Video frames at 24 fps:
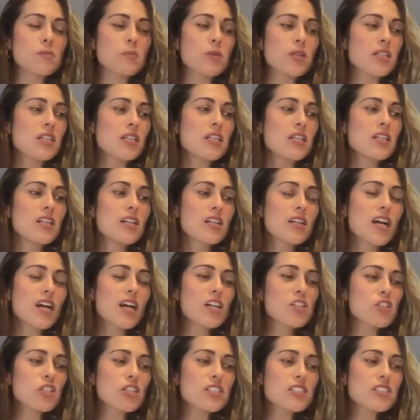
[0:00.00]
But
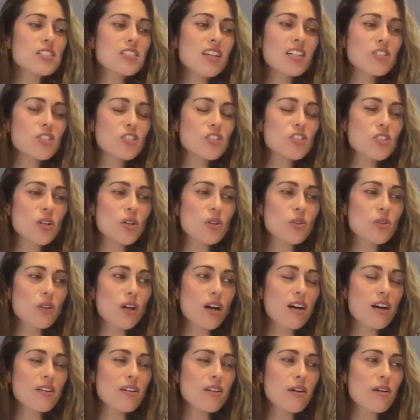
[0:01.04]
gosh, isn't that just a
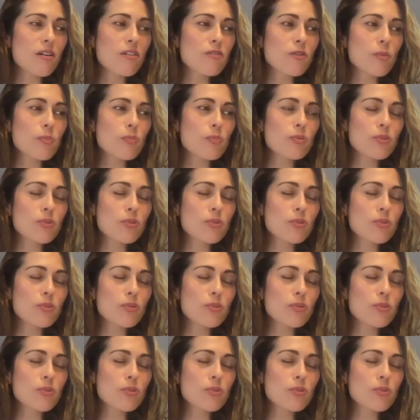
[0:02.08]
lot of